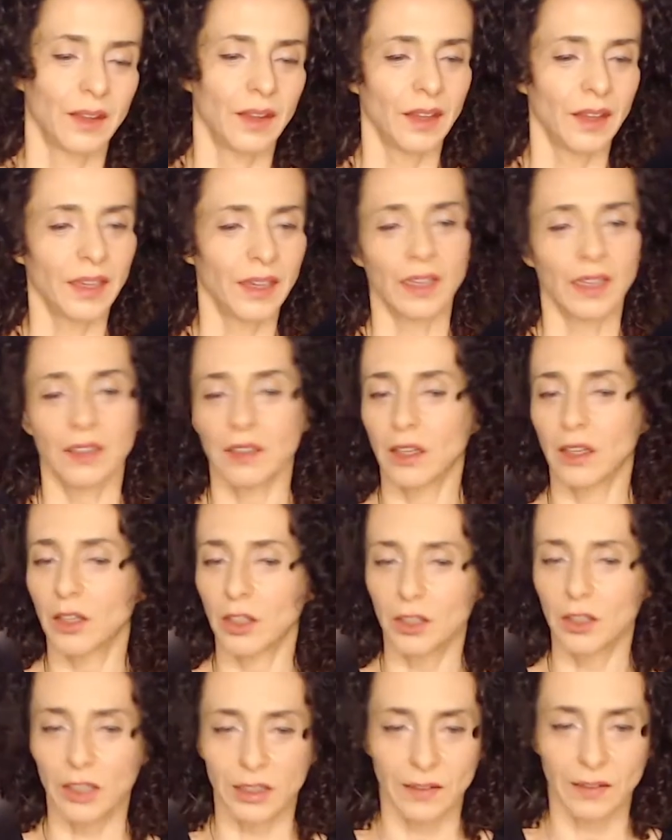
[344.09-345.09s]
Again,
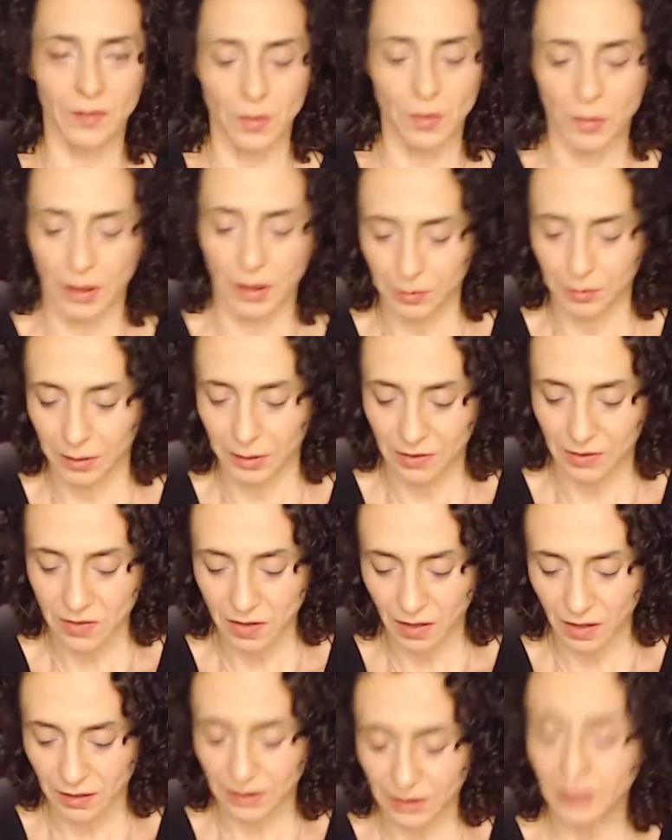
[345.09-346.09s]
looking at the minor
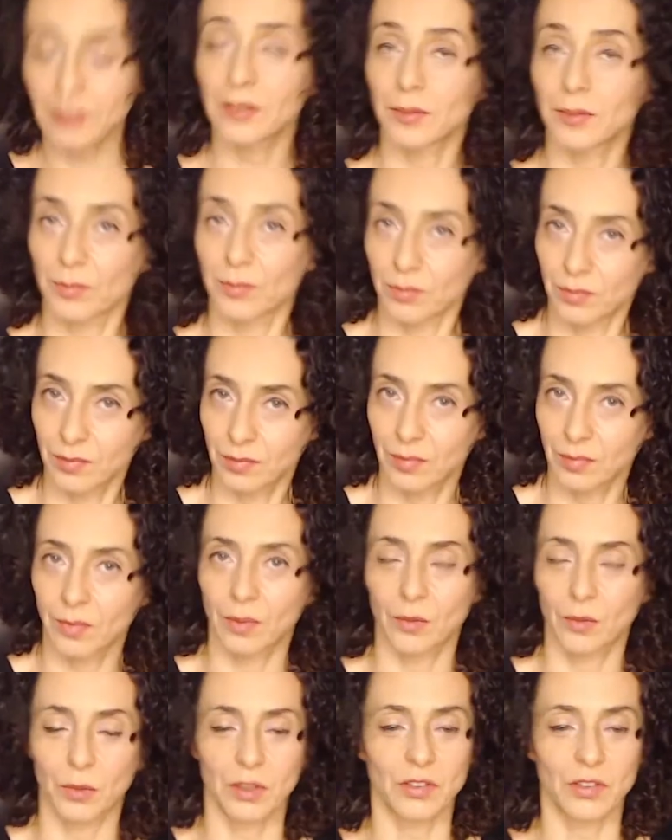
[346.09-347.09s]
pentatonic,
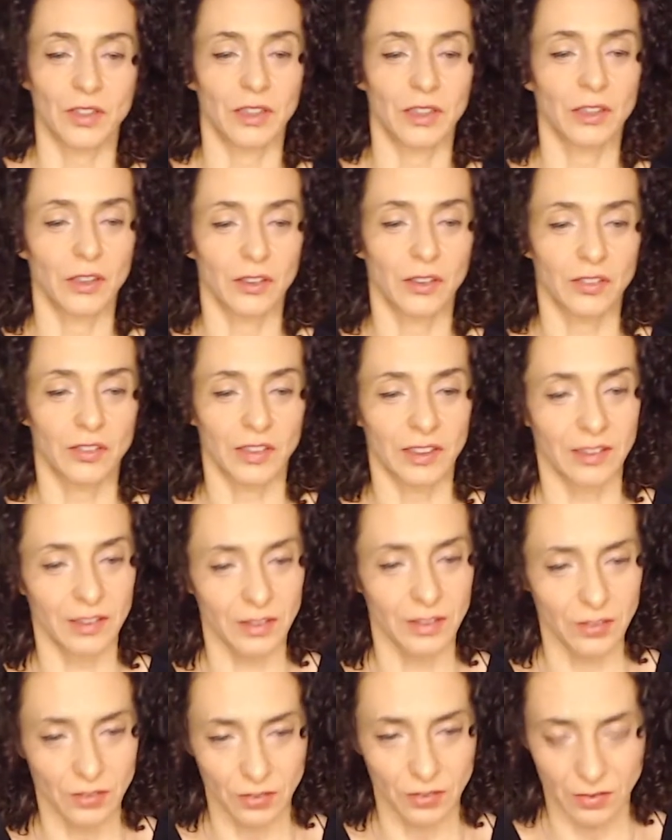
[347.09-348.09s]
we said it looks like
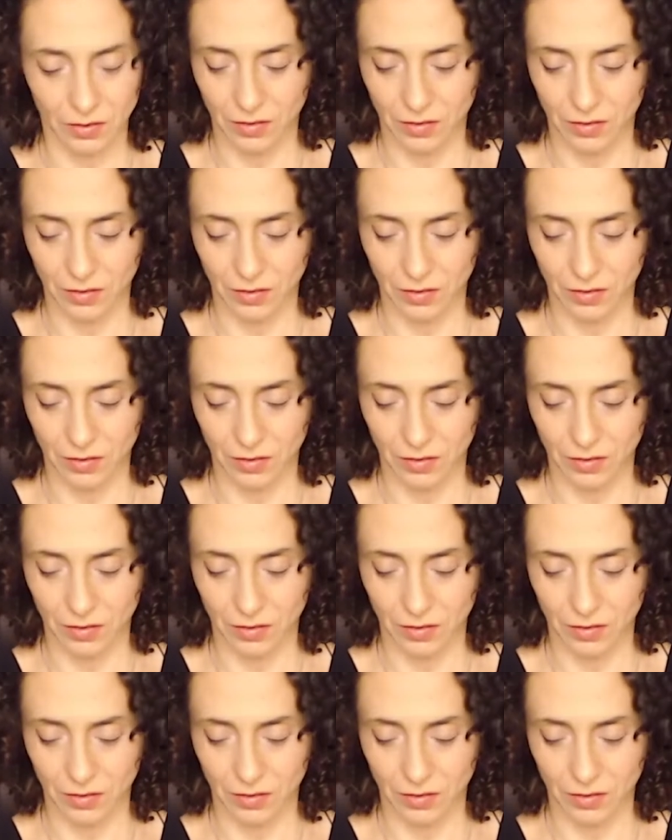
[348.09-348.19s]
this.